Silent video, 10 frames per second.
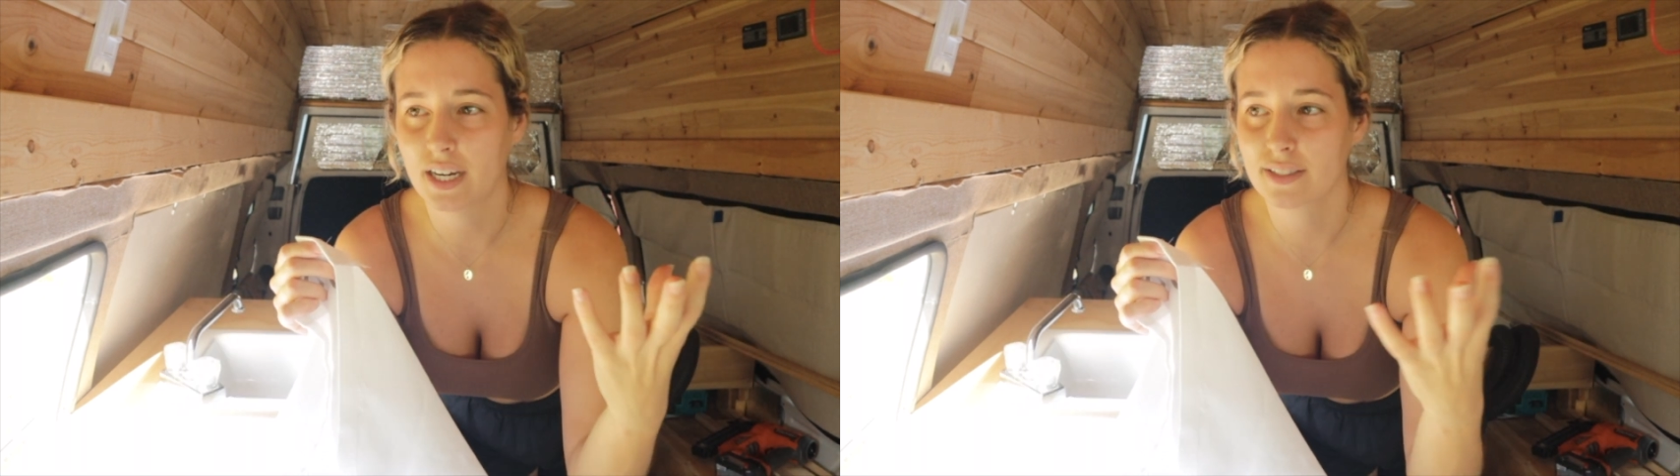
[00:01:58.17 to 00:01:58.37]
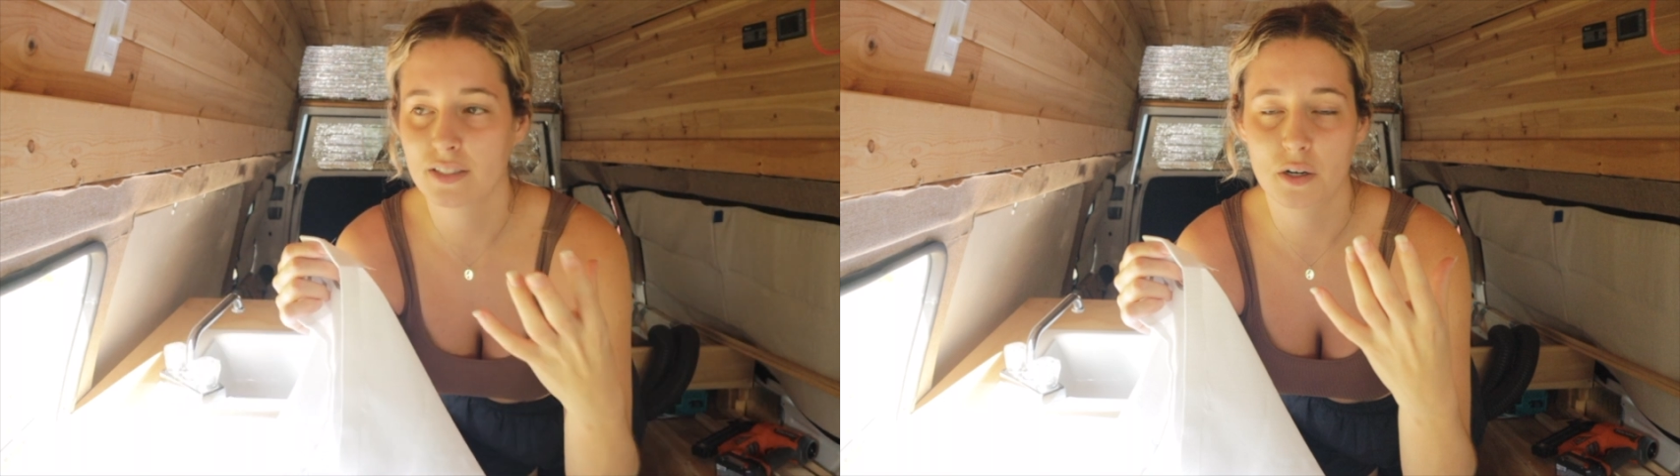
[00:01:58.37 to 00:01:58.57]

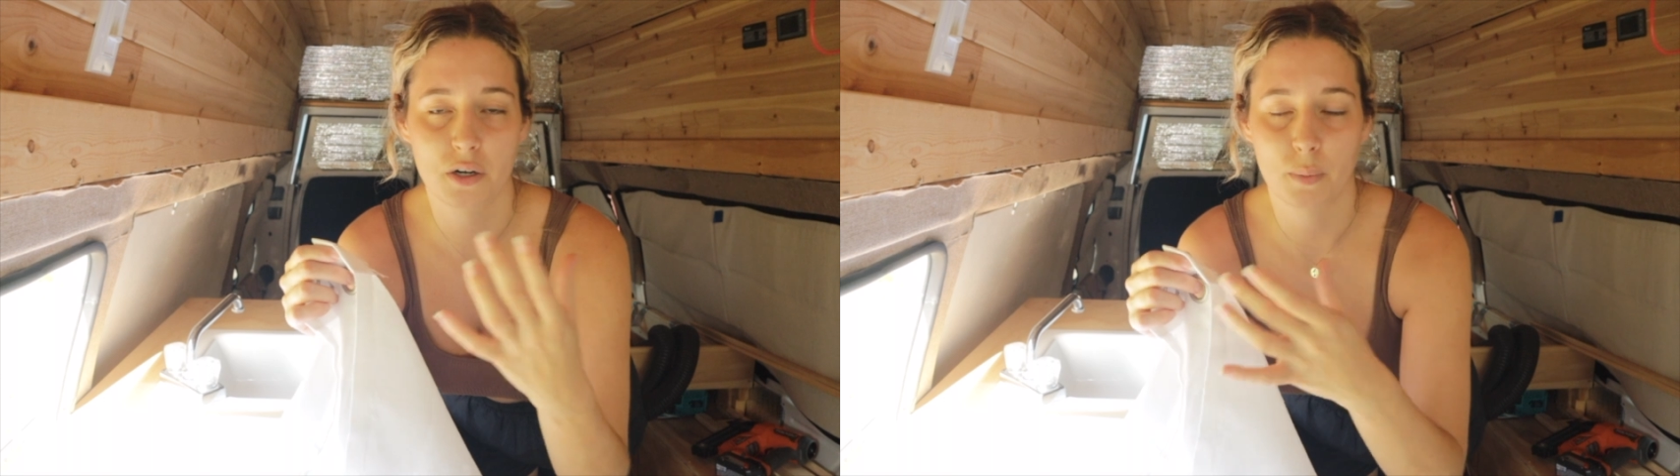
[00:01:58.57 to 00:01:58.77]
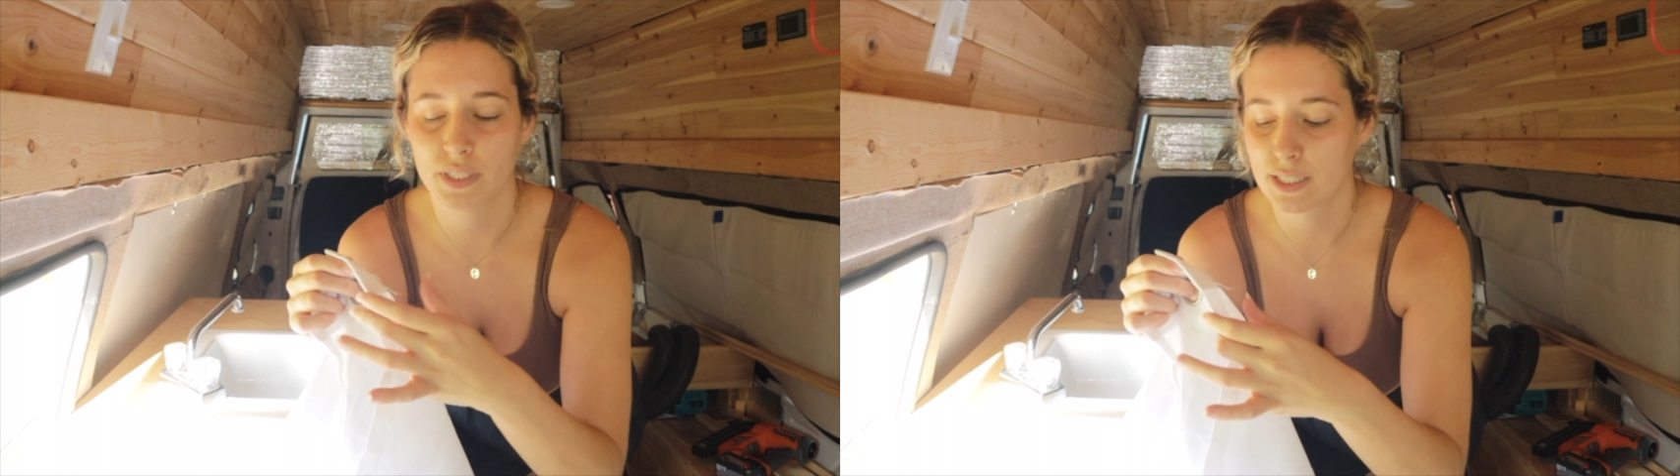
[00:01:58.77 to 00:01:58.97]
I still
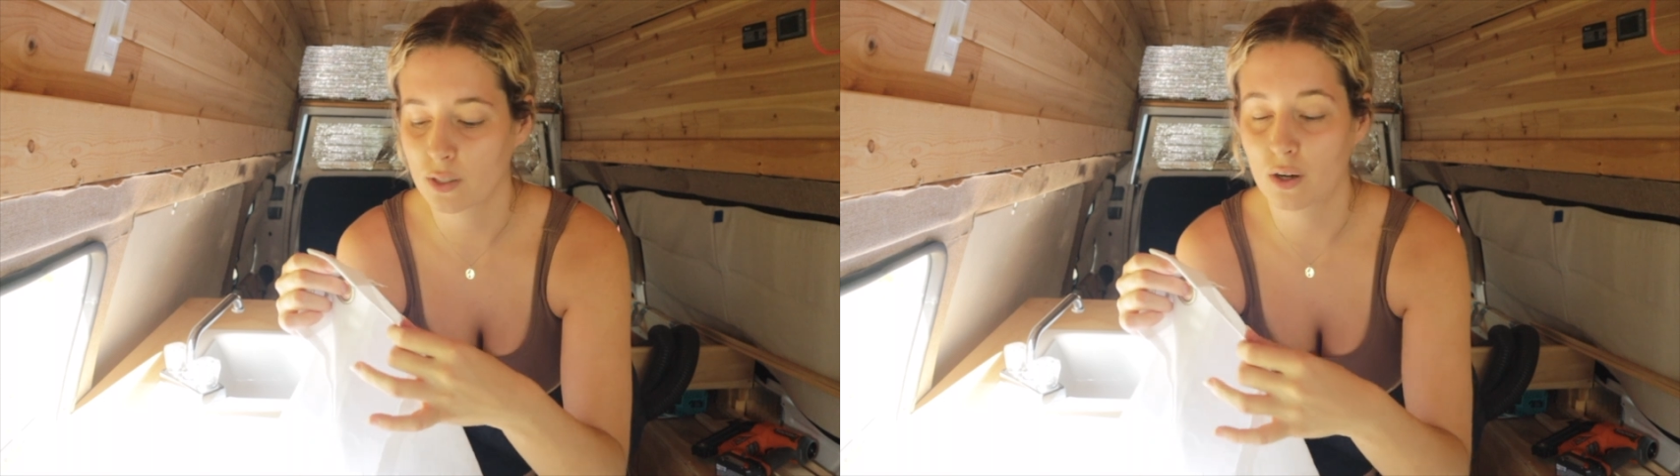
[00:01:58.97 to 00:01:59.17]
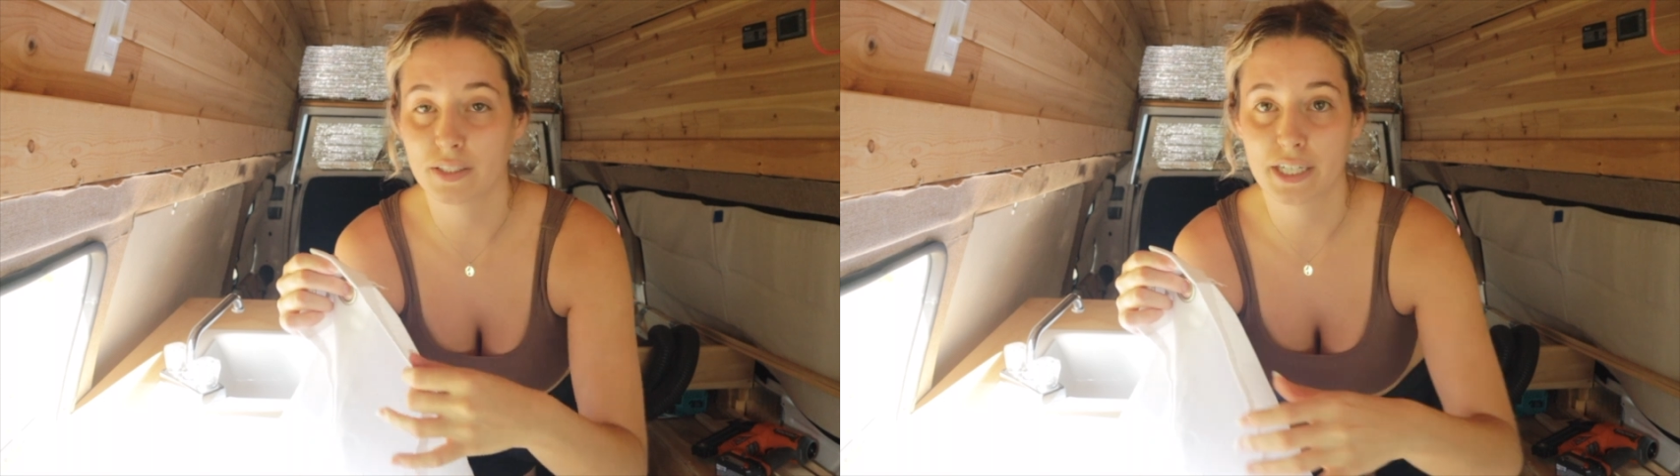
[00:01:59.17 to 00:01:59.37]
don't know what that's
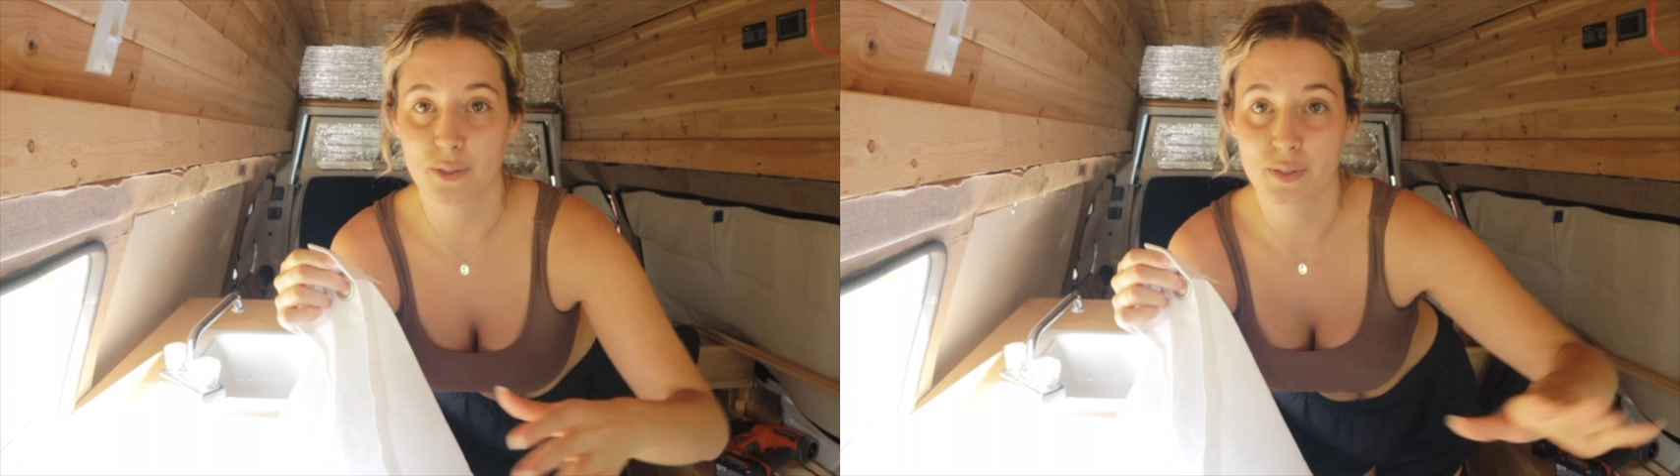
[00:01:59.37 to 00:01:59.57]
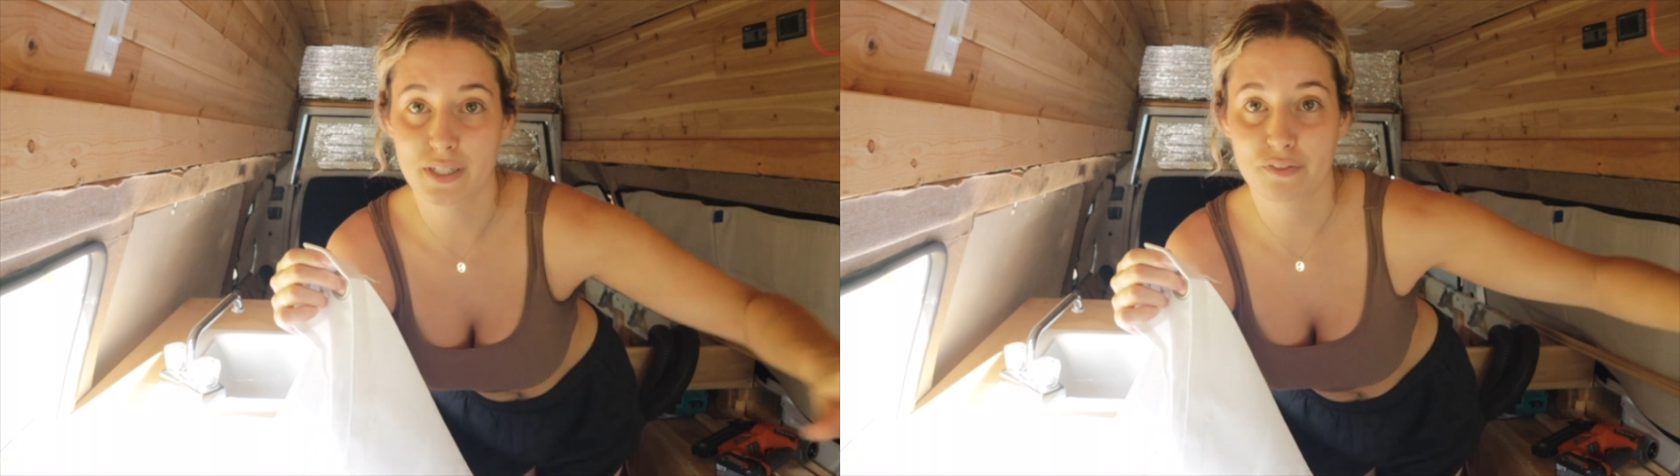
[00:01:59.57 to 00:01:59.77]
called. I
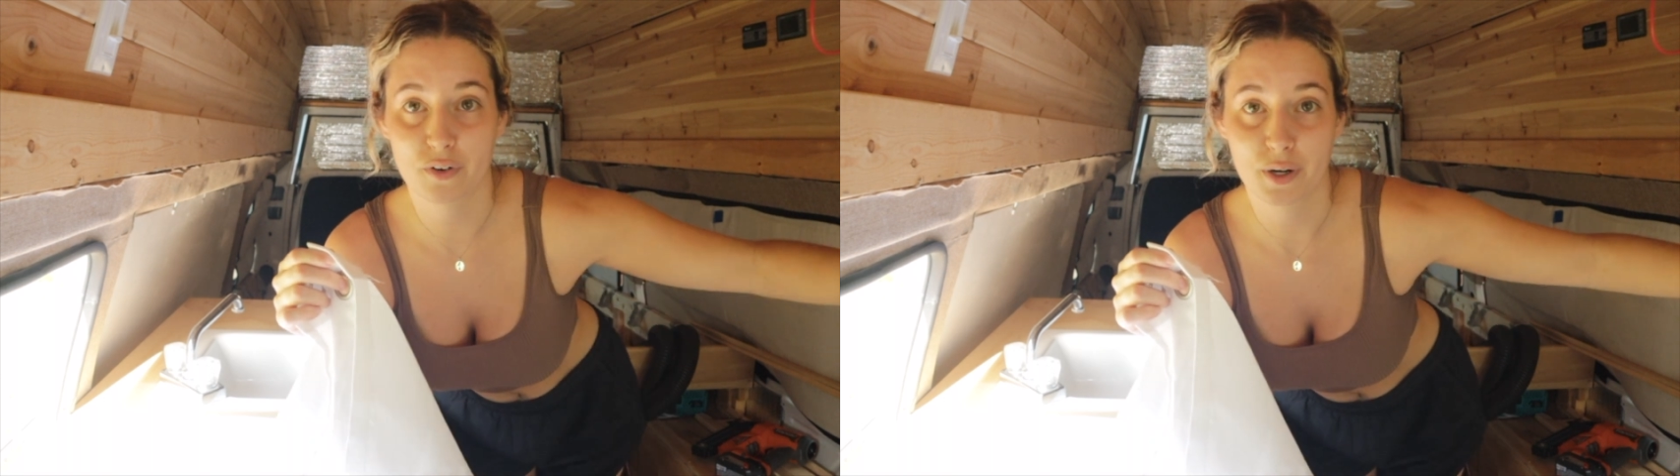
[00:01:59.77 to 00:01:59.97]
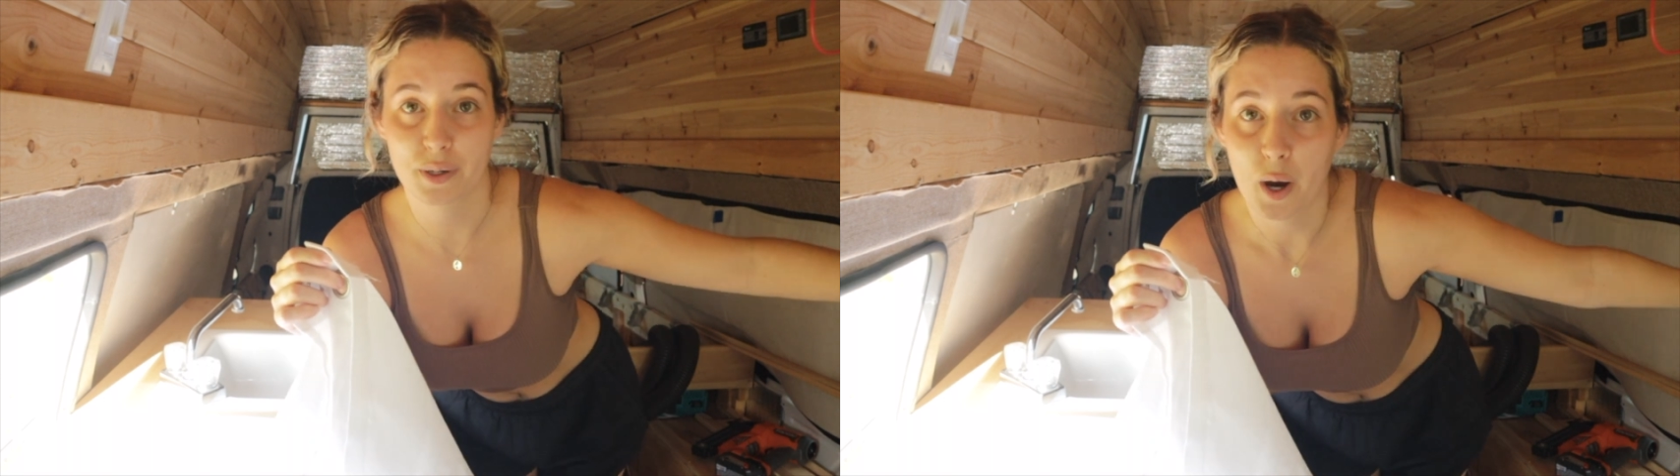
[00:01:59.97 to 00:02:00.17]
used it for